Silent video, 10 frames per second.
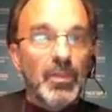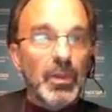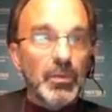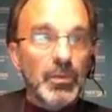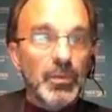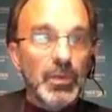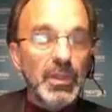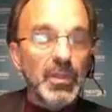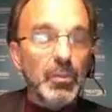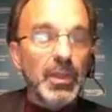The other
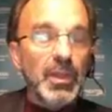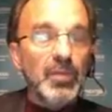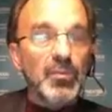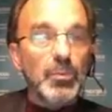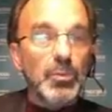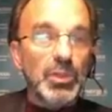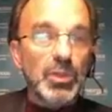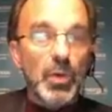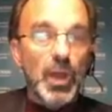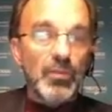thing is we have some
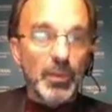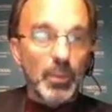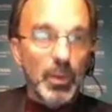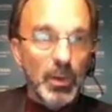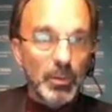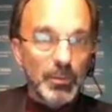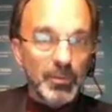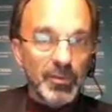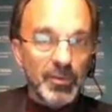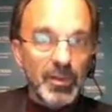geographic
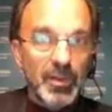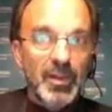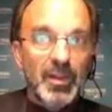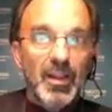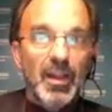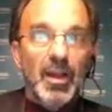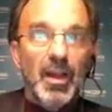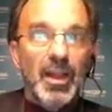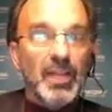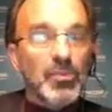problems.
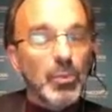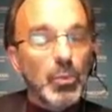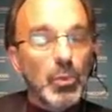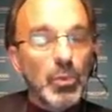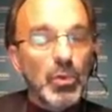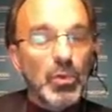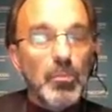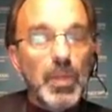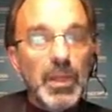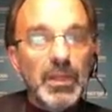As a rule,
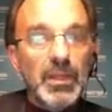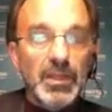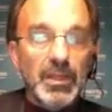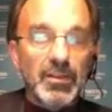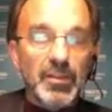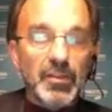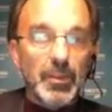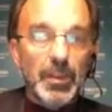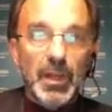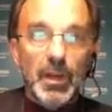many dentists
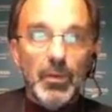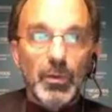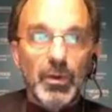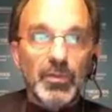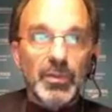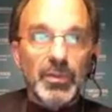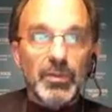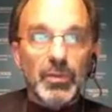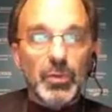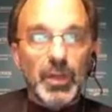coming out of the
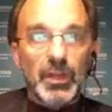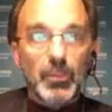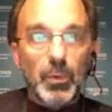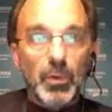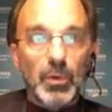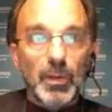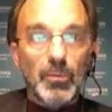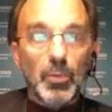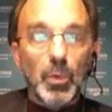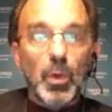dental training
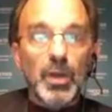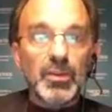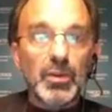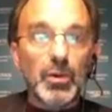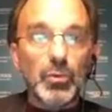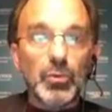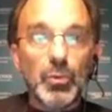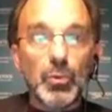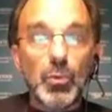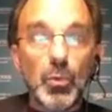programs will want to go
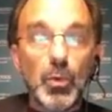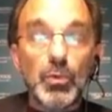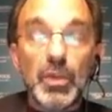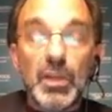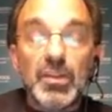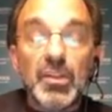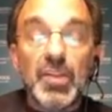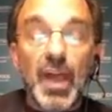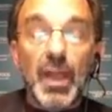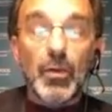to, quote,
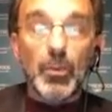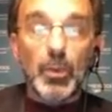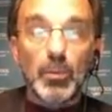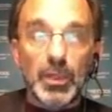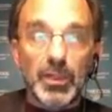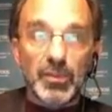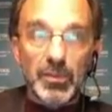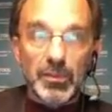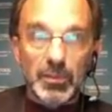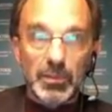desirable
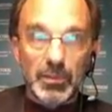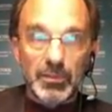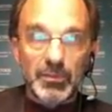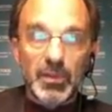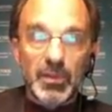places to live.